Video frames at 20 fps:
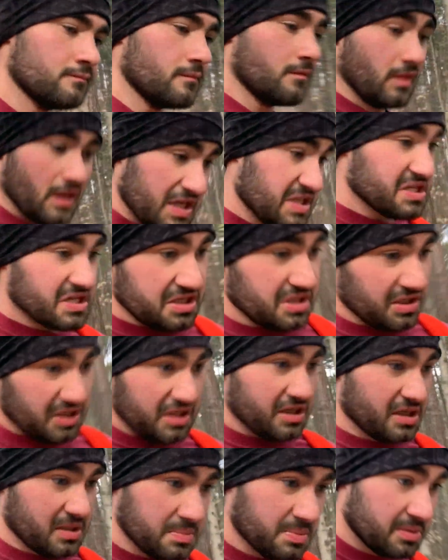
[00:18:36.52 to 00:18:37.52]
that's not gonna
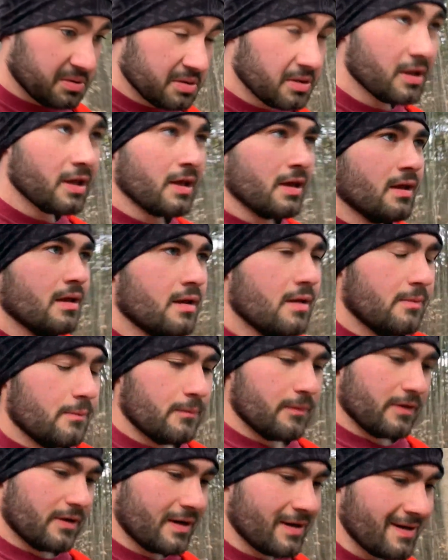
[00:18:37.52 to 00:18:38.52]
happen.
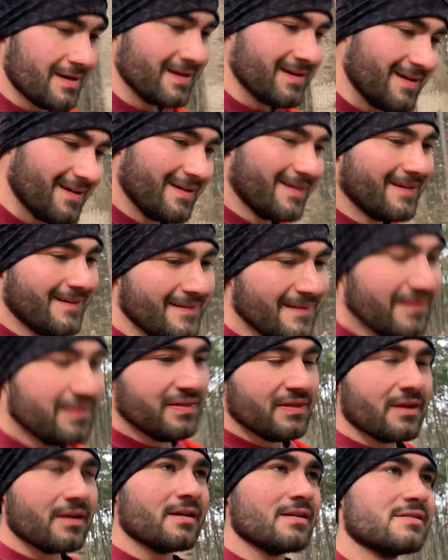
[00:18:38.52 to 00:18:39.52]
But
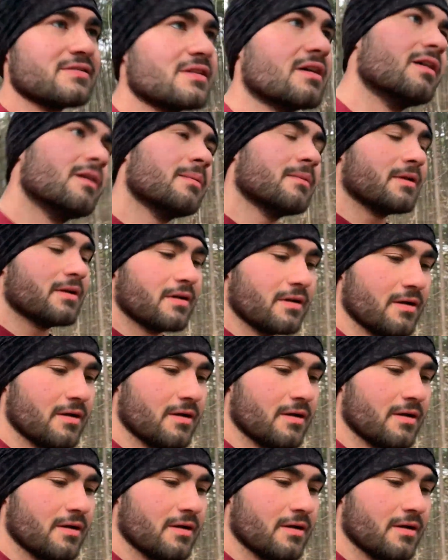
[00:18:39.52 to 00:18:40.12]
so I'm gonna